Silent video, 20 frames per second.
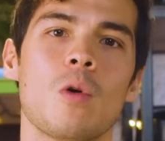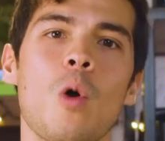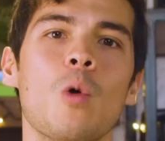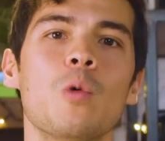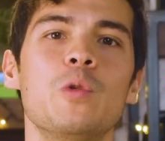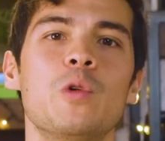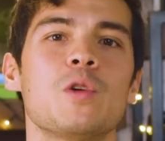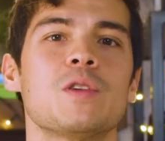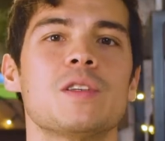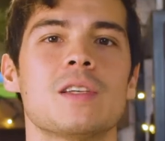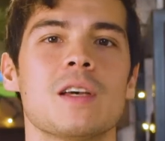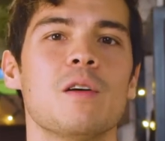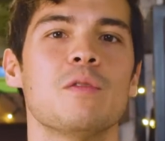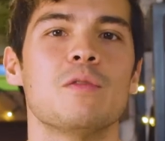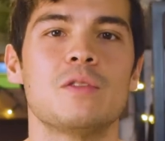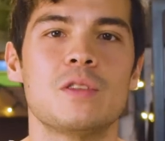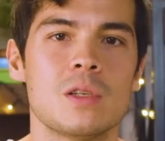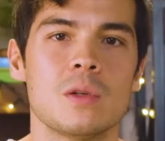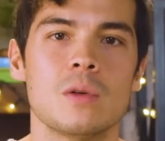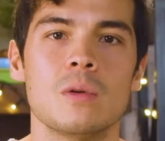hold
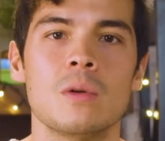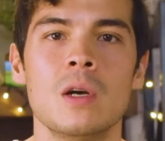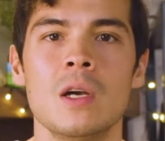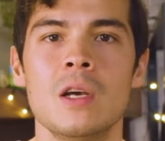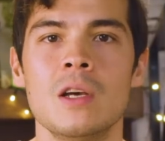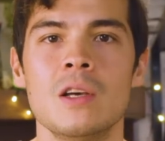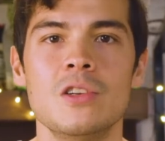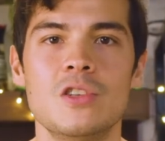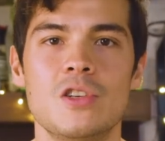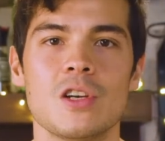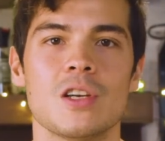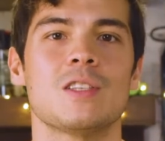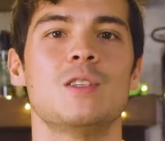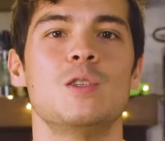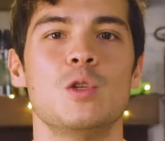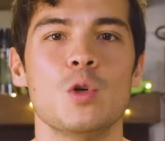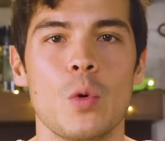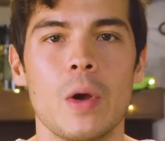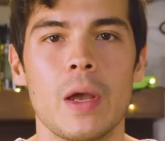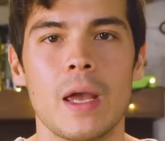yourself to just
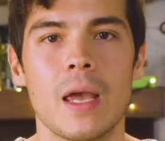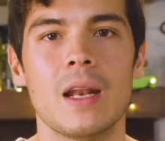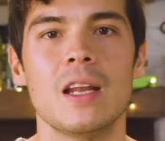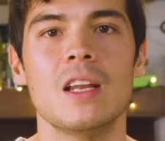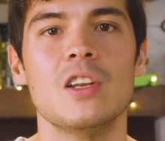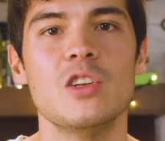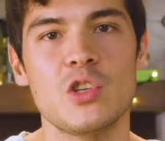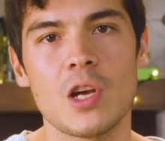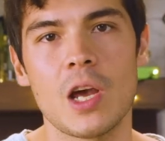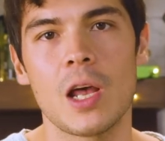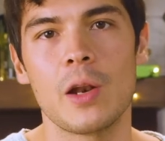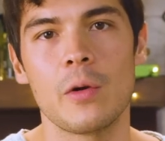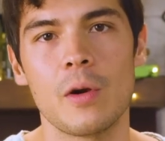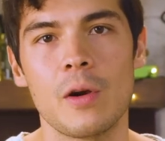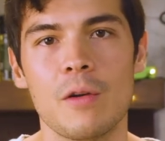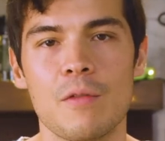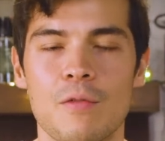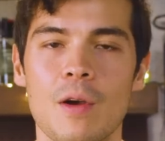doing it in January and